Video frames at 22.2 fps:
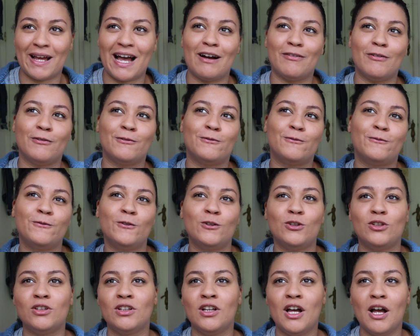They have a
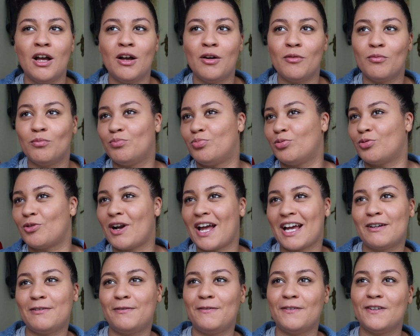full
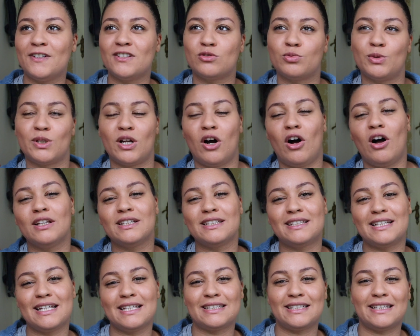breakfast with all
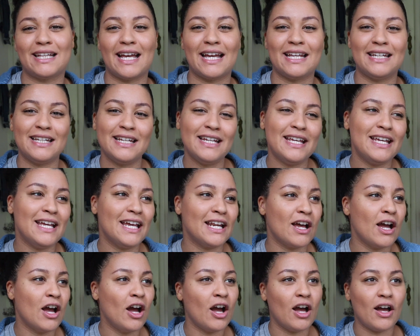the things they
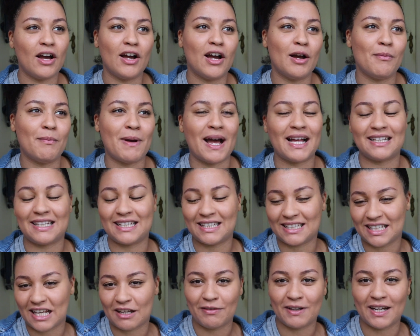need um, at
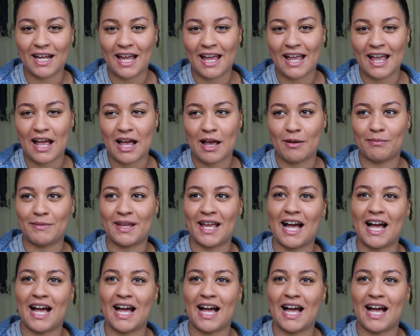7 a.m.